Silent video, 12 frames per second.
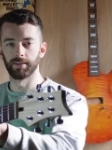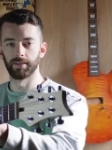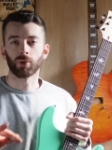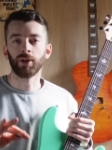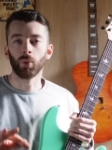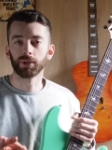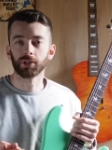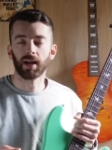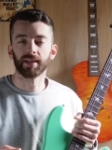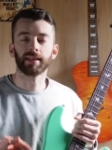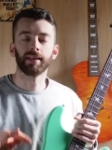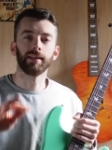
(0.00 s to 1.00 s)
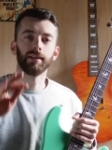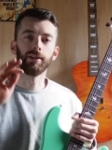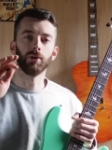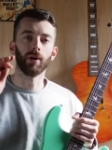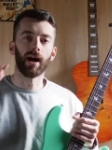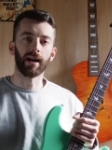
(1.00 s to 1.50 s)
So I know what you're asking.
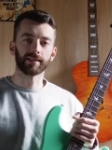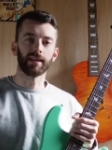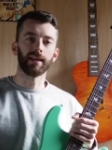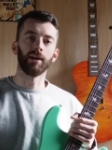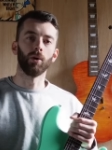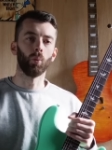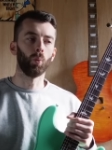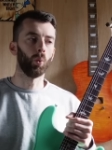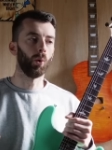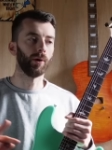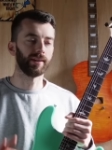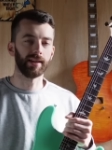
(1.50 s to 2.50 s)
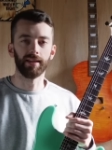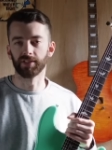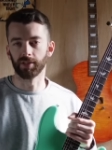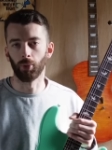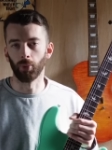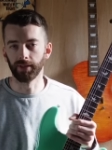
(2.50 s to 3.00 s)
You're asking what is
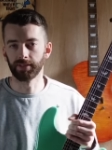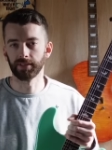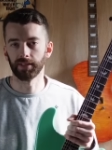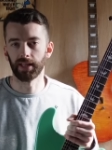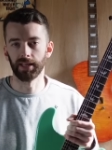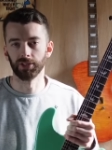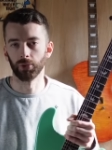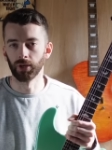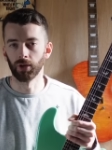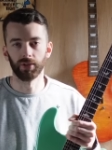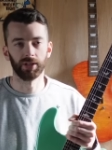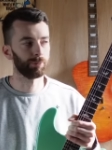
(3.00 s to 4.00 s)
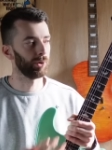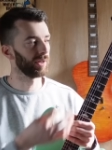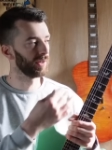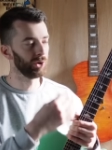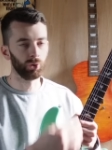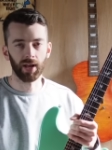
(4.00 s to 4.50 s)
the point in doing all this, putting
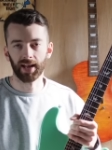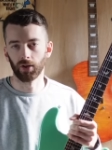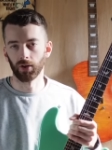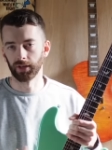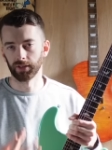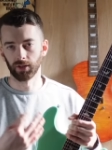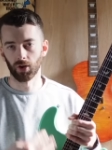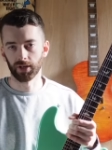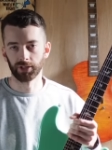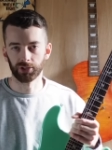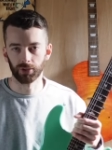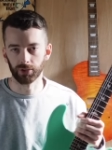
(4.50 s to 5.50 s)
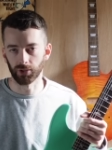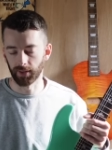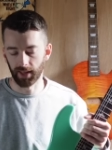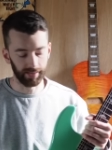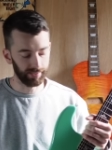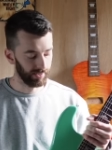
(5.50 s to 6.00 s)
the new neck on it, the locking tuners, all
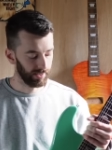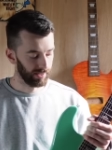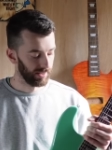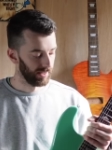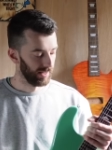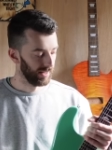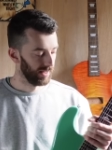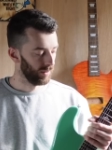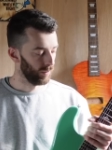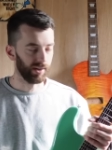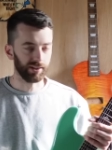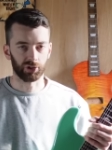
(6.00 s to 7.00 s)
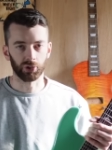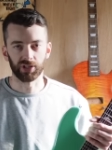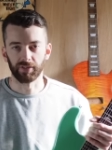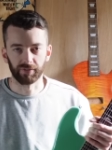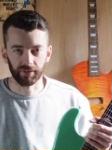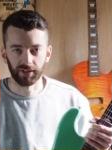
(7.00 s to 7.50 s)
that, when it's just a
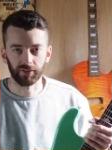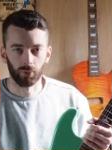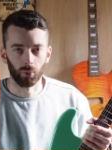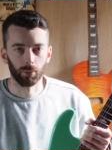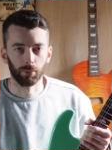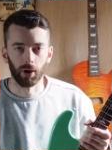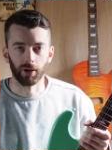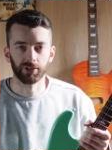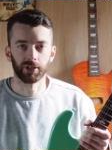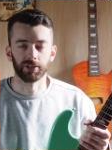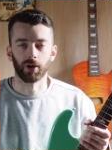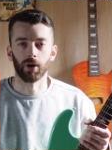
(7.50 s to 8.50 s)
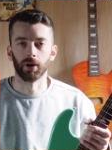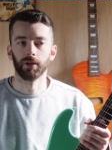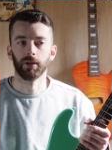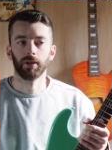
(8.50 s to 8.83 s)
54 pounds guitar.